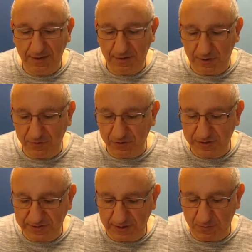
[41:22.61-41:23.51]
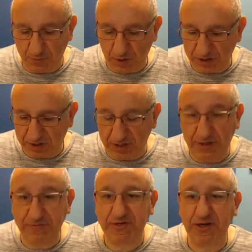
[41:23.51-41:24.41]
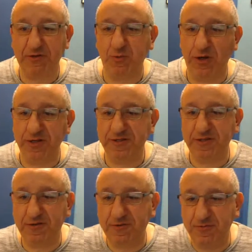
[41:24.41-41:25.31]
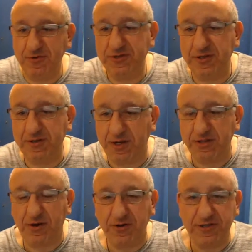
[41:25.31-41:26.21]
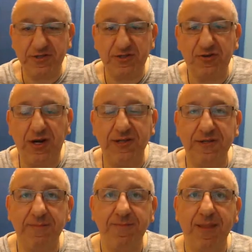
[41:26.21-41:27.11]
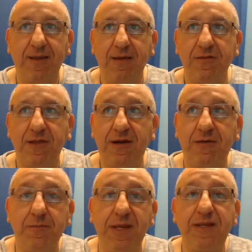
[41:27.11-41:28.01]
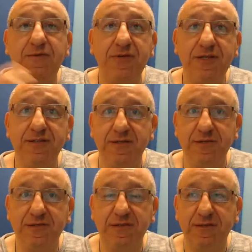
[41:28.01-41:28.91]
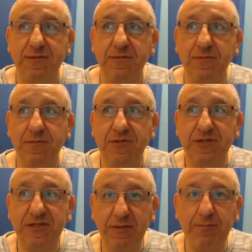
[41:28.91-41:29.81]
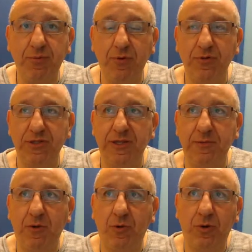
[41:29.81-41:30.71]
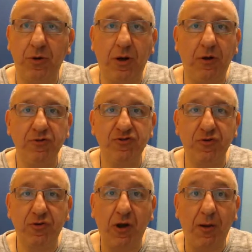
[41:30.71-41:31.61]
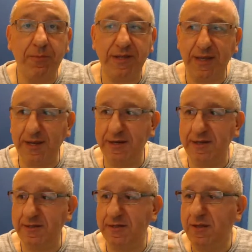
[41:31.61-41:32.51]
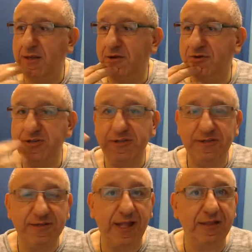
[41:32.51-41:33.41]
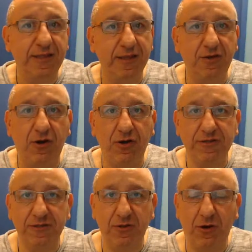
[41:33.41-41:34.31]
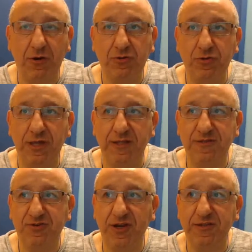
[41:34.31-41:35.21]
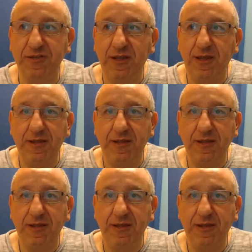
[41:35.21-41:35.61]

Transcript: now you're going to say, what kind of stress? What is the reason my dog is stressed? There are many reasons, simple or also complicated reasons that can cause a dog to get stressed.